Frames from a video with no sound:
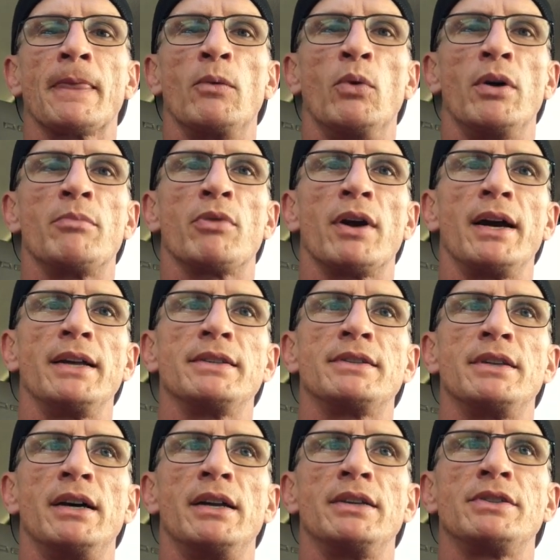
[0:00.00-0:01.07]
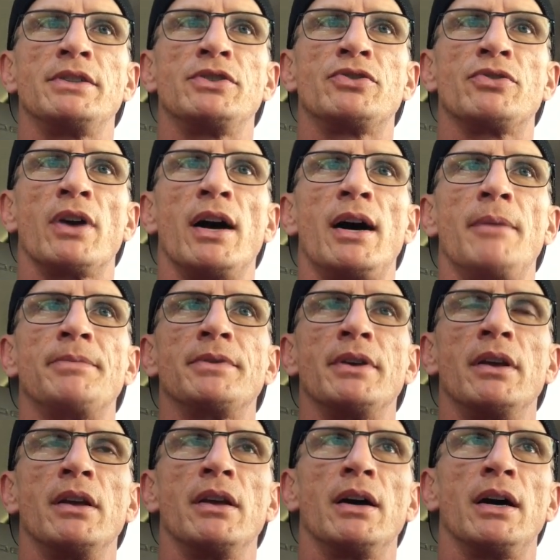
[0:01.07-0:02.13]
what Brian's done is he's dropped
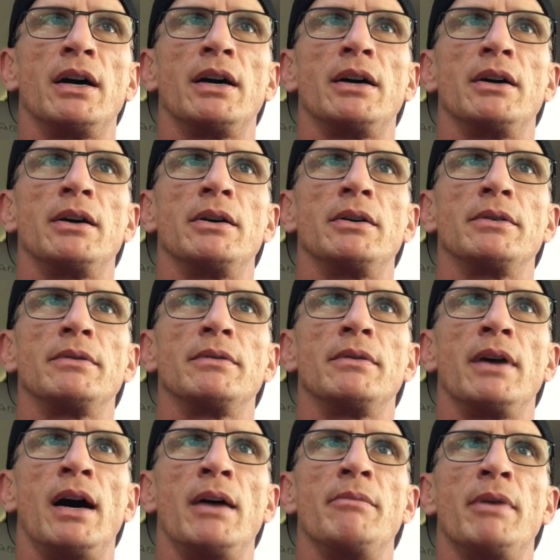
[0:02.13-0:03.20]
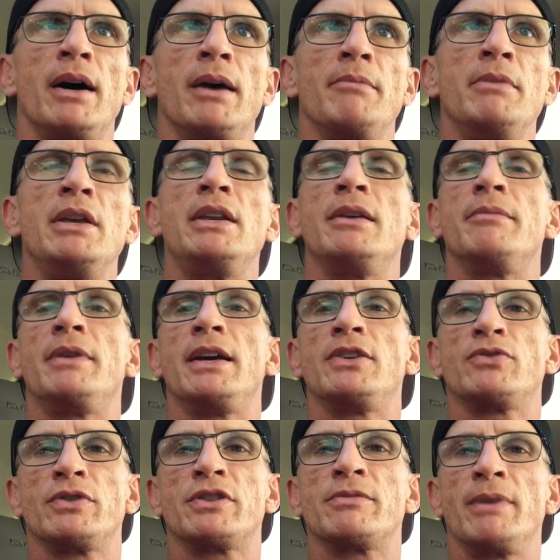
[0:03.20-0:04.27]
on my medium
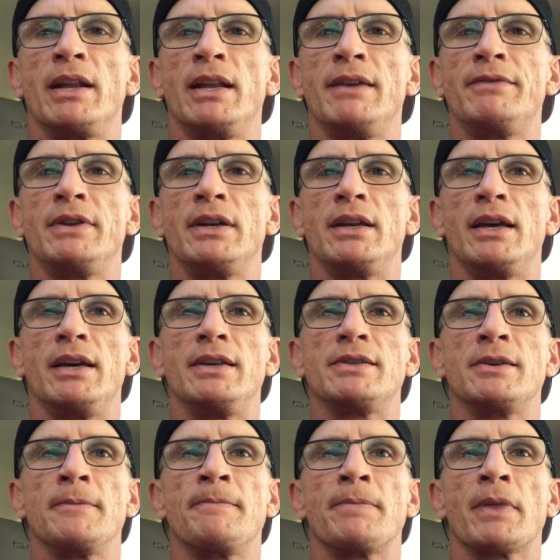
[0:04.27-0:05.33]
days, which is my lifting days.